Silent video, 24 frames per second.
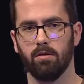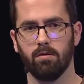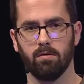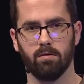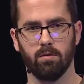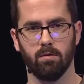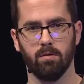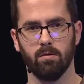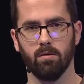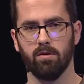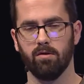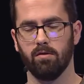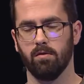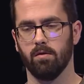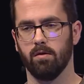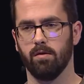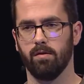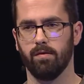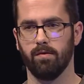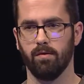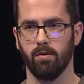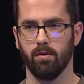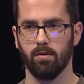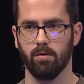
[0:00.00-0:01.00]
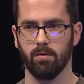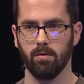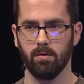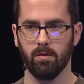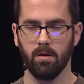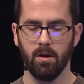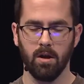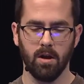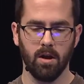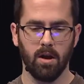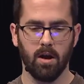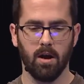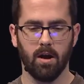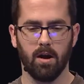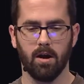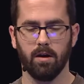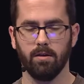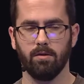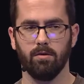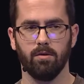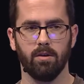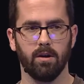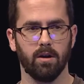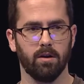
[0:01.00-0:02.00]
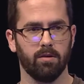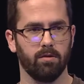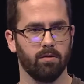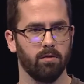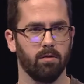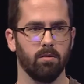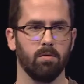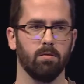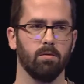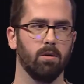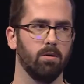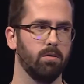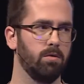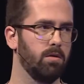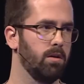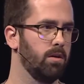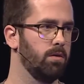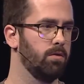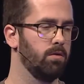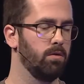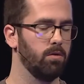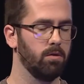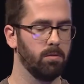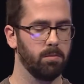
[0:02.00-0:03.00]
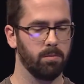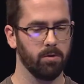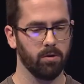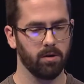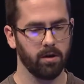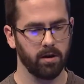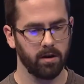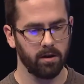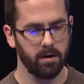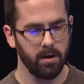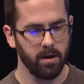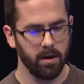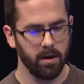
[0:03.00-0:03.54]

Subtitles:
through as a referral to the actual hotel to do your booking.